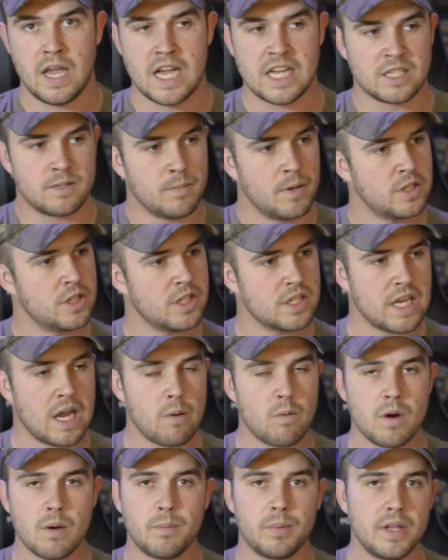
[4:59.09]
As much as
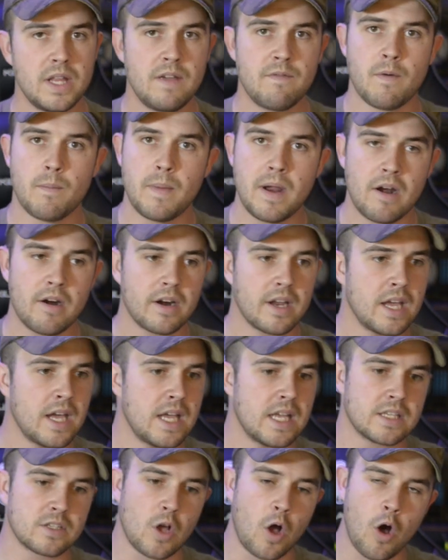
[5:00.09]
I want to believe
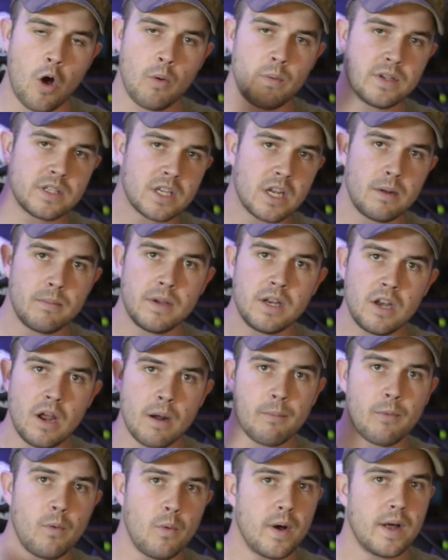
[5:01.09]
America is always going to be
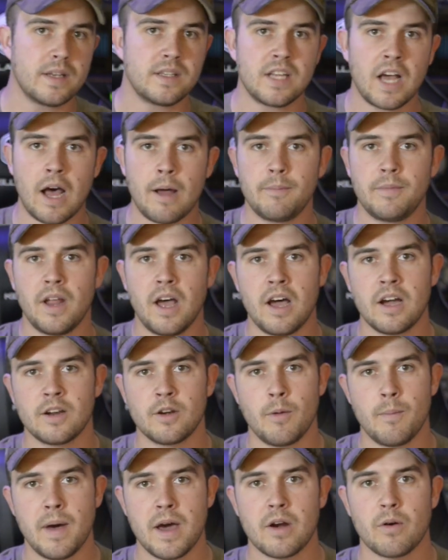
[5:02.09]
number one top dog
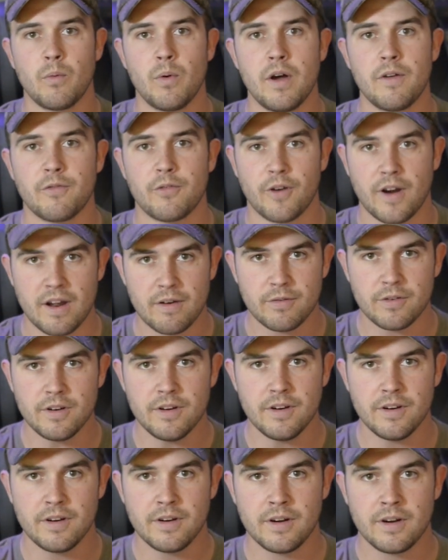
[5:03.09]
no matter what
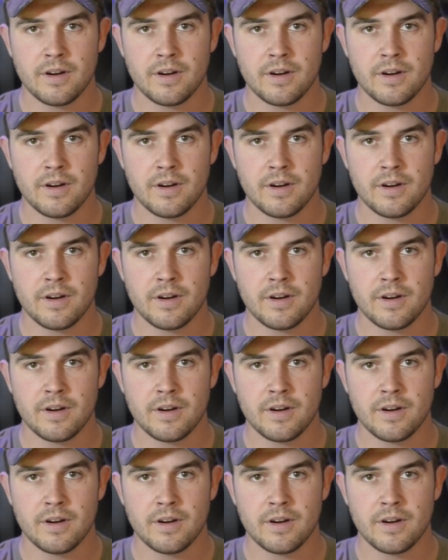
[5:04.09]
forever,